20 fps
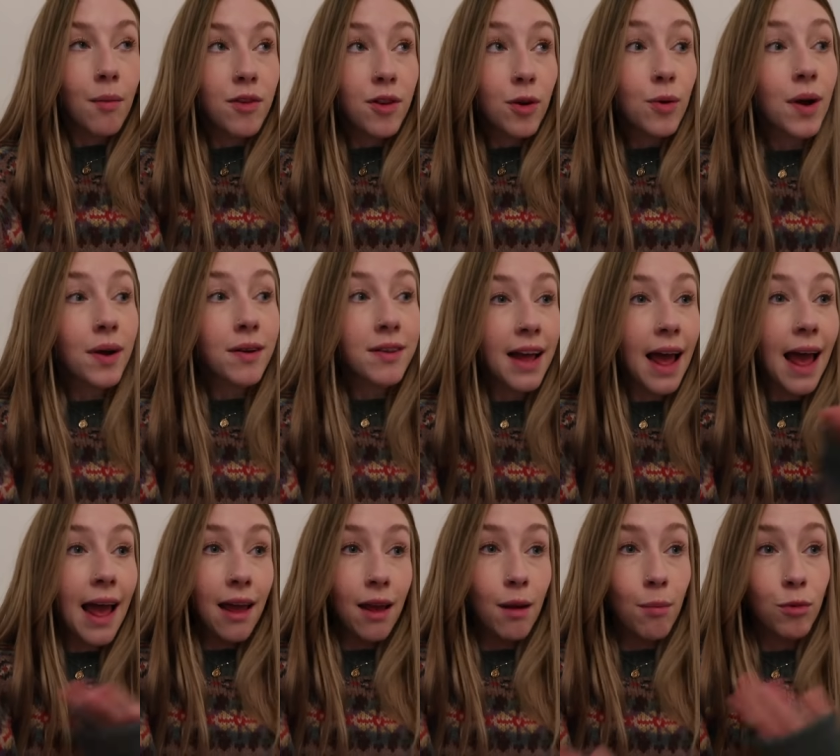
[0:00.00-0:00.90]
I'm still going
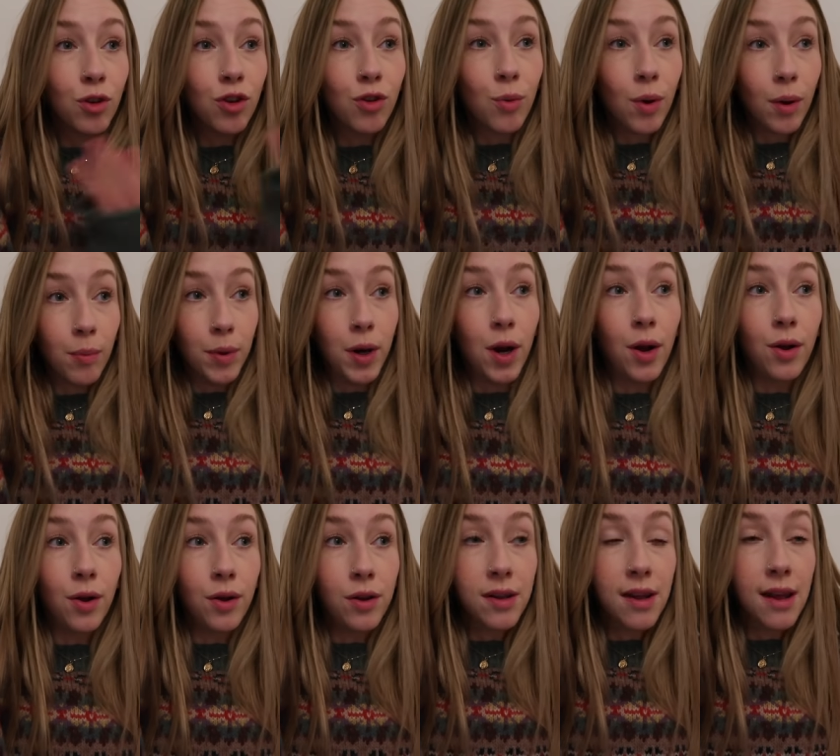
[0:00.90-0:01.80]
to aim to
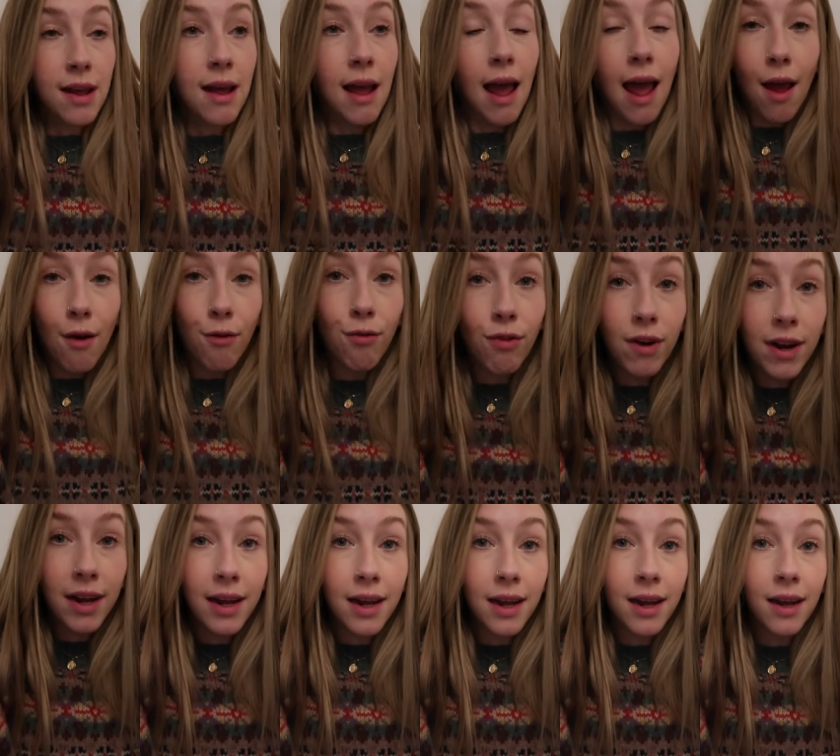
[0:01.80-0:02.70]
upload
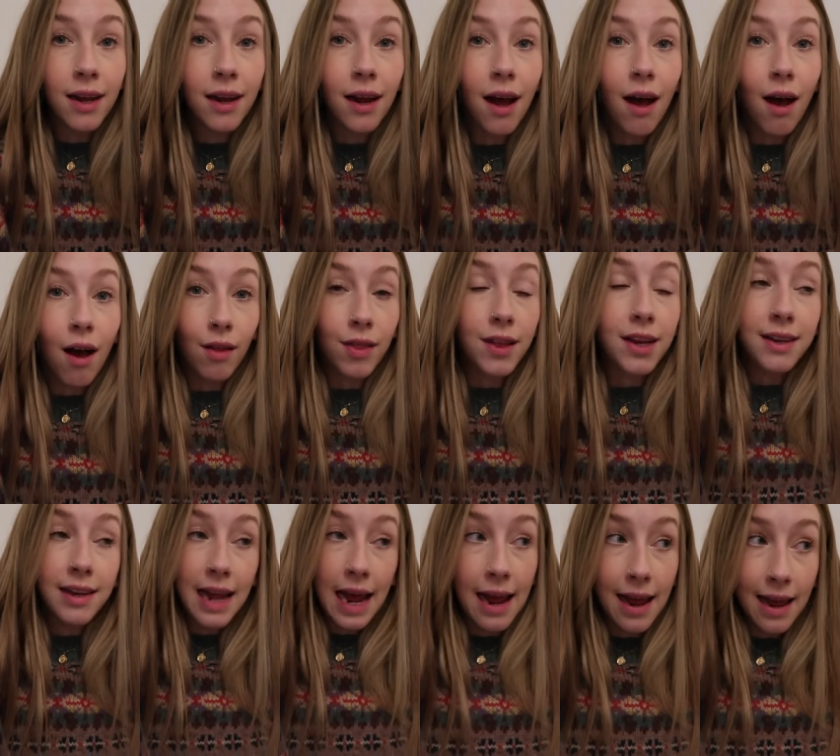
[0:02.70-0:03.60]
every other
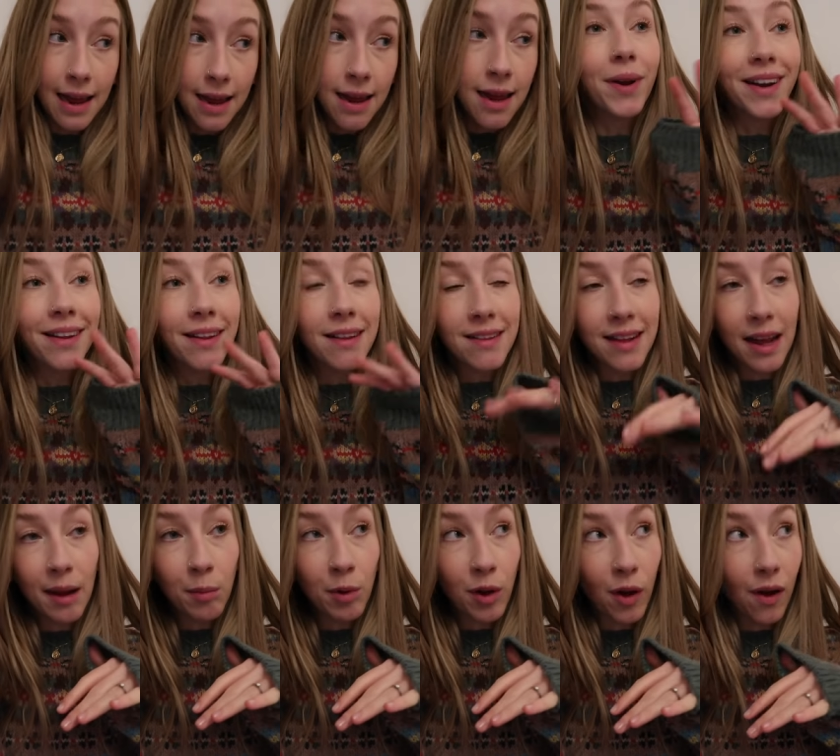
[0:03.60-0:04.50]
day but at the
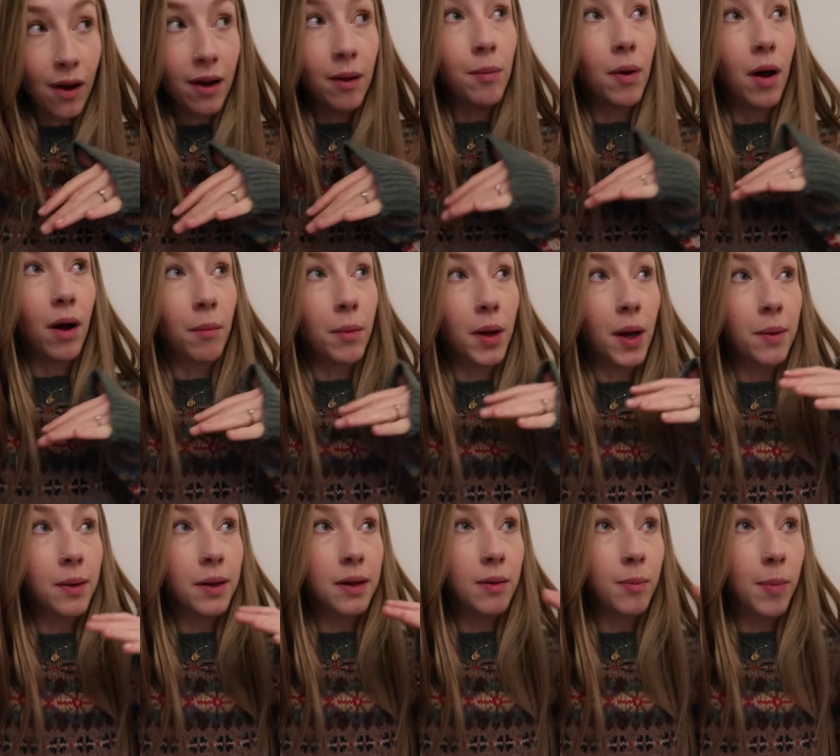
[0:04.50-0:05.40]
same time I'm
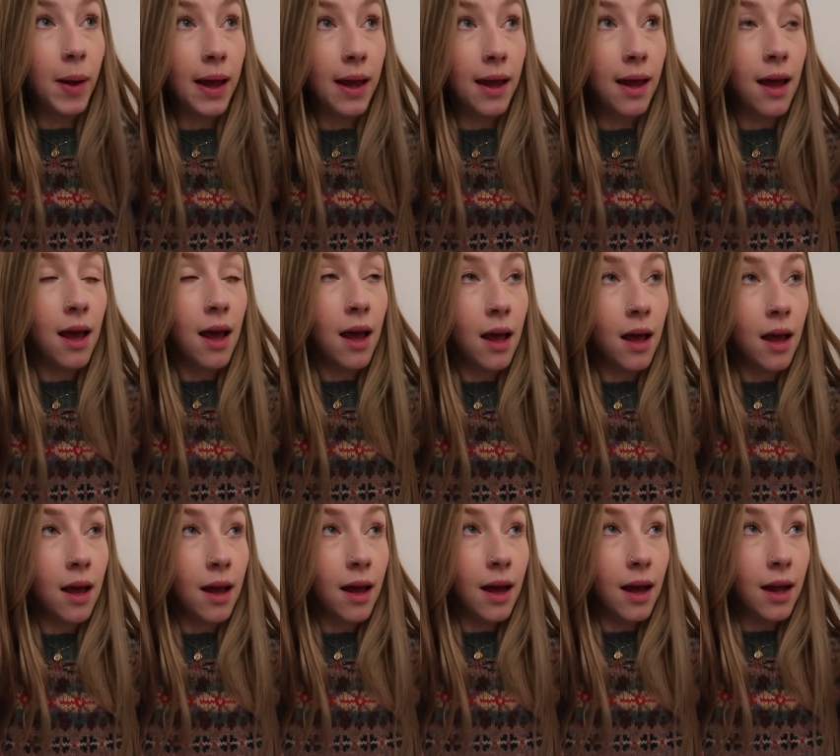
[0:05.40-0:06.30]
going to be
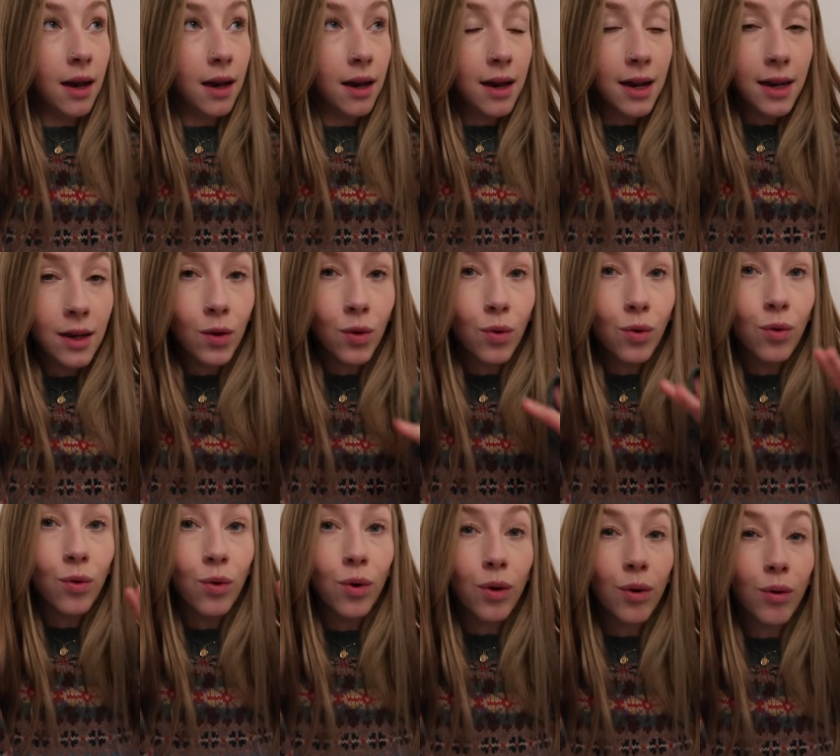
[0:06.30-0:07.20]
a
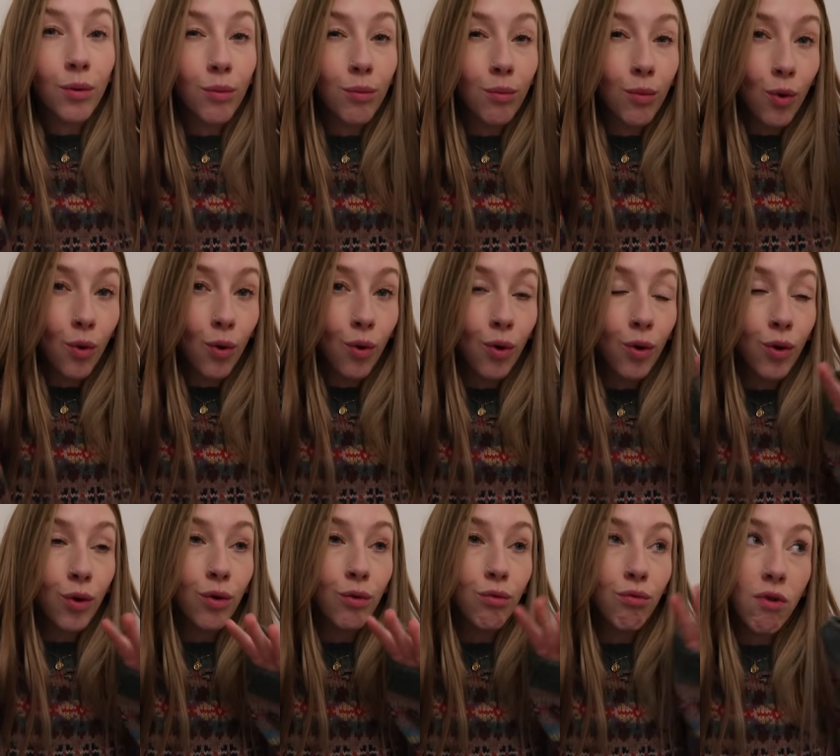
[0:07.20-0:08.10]
little more
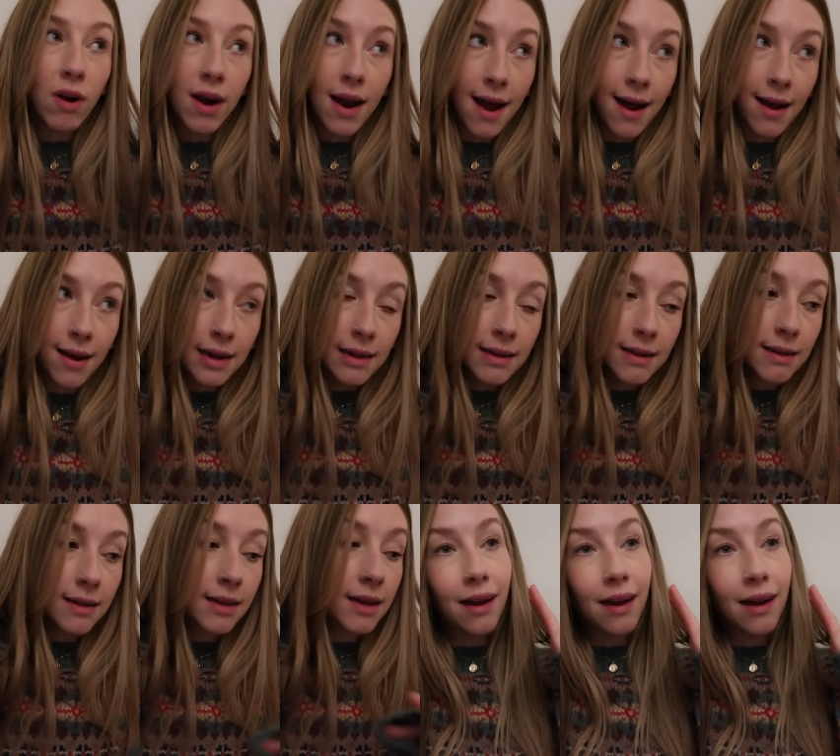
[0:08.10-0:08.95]
relaxed